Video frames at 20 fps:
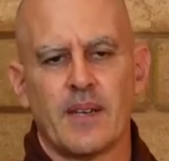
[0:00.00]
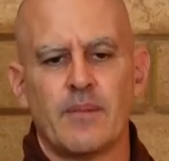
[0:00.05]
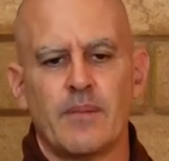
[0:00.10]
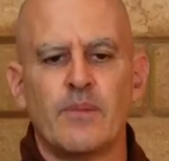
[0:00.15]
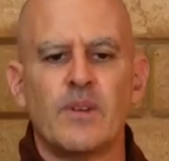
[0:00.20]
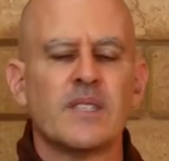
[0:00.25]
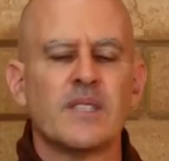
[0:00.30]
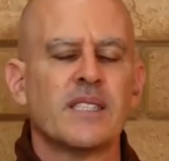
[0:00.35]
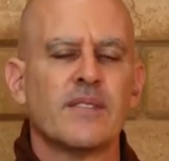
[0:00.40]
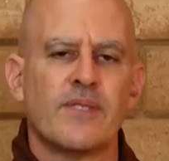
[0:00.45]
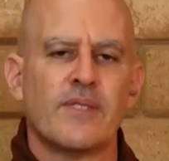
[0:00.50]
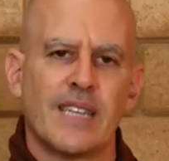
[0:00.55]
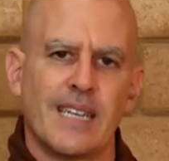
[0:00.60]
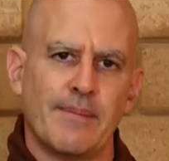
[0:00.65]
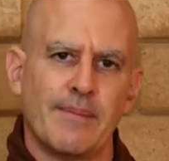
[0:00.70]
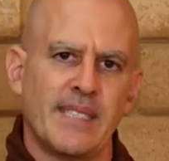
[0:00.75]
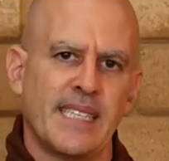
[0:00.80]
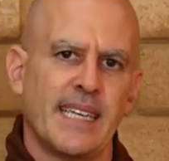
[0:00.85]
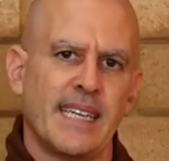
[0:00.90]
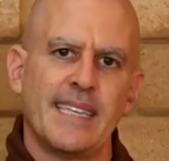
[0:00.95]
Most of what
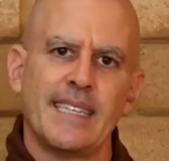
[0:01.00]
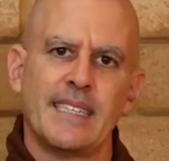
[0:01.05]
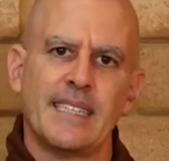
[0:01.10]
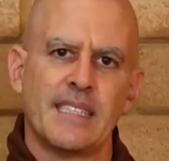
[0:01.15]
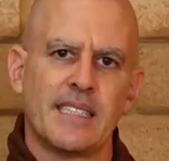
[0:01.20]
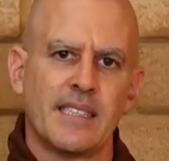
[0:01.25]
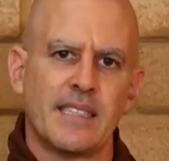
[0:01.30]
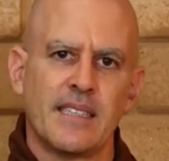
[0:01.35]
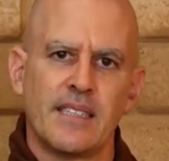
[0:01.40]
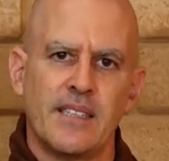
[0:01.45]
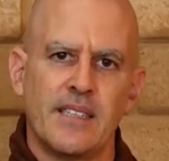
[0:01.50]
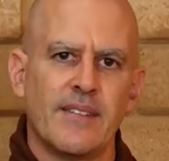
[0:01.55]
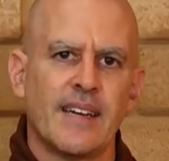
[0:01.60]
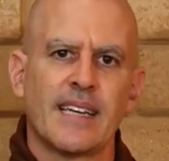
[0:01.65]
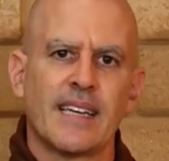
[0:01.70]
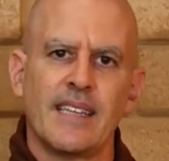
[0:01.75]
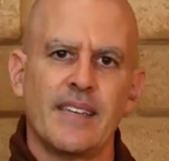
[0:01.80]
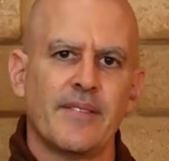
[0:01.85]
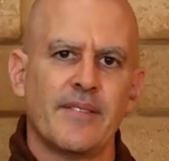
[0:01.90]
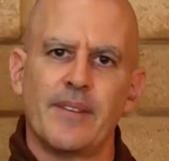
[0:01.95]
I'm saying is
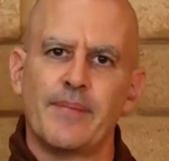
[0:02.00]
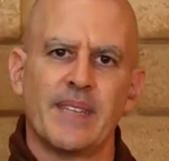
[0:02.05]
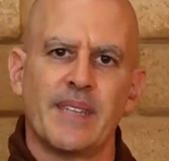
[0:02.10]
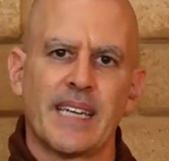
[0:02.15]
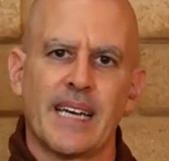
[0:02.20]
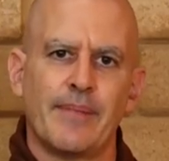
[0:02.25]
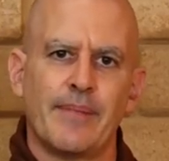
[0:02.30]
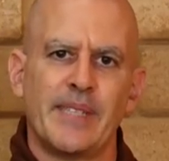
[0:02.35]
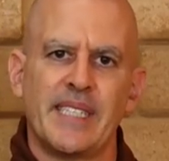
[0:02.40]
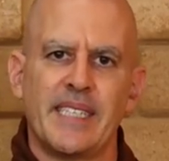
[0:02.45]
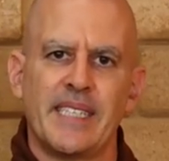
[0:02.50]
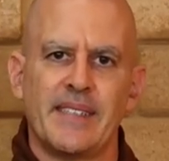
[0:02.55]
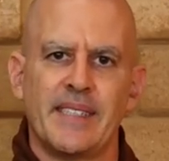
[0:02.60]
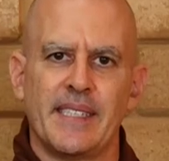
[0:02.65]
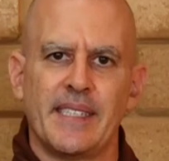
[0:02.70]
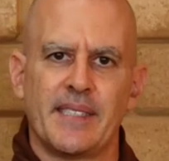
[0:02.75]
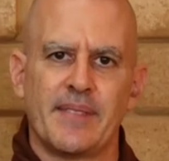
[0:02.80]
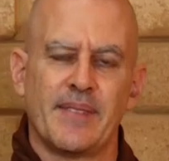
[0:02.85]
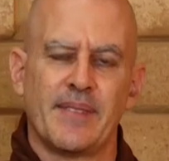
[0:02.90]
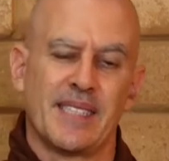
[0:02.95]
directly from the
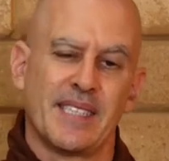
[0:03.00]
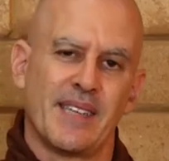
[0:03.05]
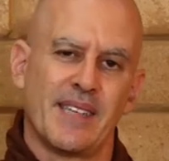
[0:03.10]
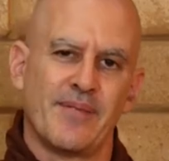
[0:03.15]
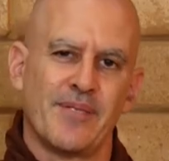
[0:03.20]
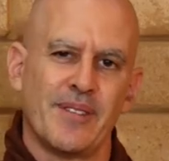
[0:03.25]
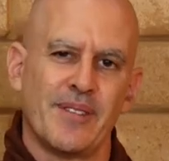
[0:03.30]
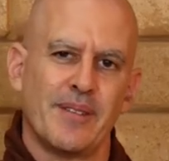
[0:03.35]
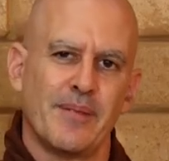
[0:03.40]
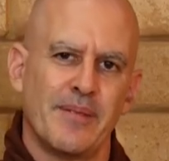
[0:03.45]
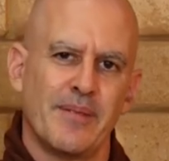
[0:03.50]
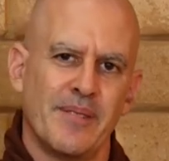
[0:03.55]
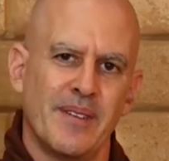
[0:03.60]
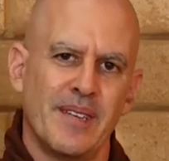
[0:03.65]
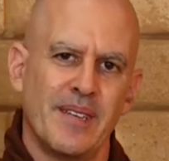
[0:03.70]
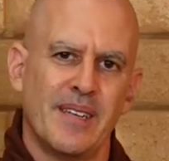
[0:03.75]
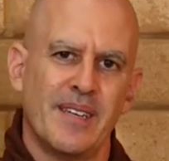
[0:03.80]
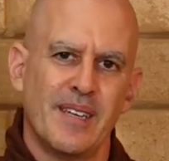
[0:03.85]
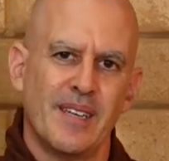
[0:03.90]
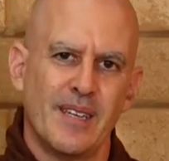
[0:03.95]
commentaries, except for the
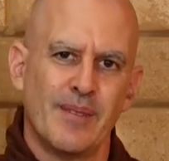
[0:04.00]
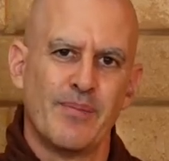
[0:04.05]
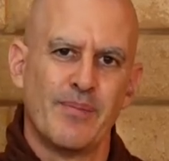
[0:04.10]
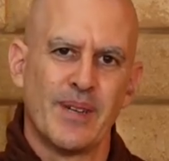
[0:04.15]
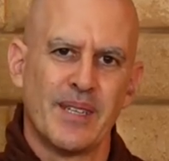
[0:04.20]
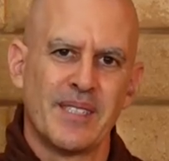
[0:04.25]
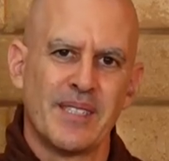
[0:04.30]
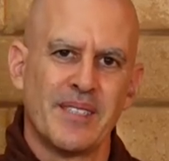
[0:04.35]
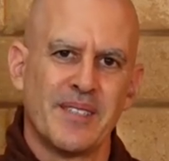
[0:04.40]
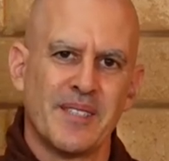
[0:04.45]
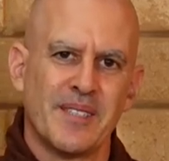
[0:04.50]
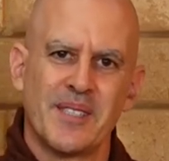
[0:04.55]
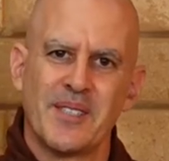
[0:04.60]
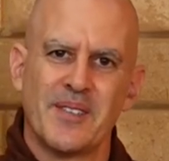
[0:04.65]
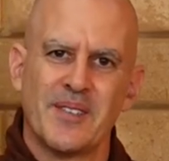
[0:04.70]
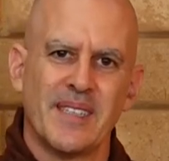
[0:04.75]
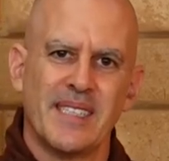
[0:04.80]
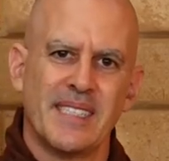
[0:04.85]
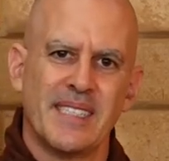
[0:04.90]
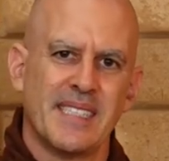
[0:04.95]
personal
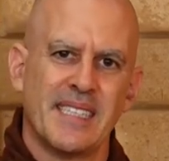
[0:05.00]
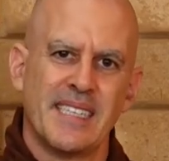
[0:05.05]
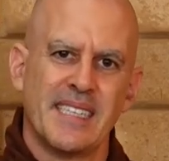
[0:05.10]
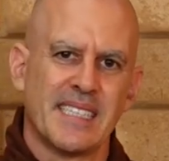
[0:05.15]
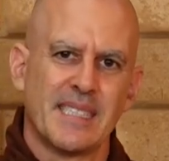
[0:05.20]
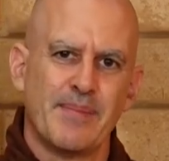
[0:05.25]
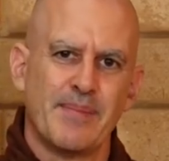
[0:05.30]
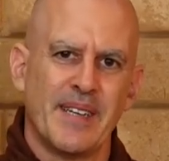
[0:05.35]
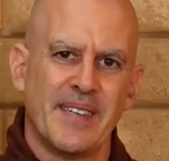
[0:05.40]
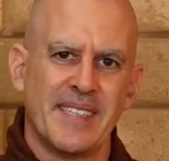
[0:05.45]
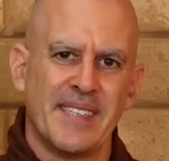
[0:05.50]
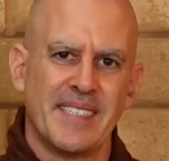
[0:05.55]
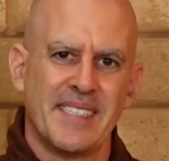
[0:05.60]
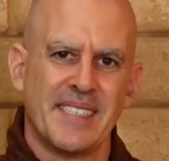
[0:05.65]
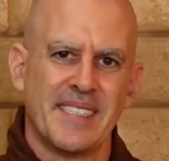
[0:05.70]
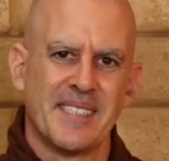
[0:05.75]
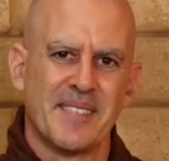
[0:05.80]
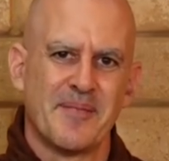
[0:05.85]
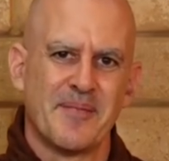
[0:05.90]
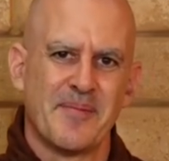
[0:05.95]
stories and
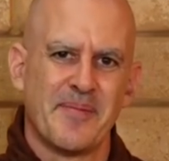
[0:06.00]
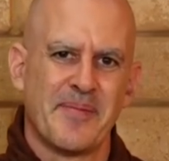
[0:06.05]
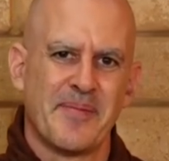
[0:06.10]
experiences.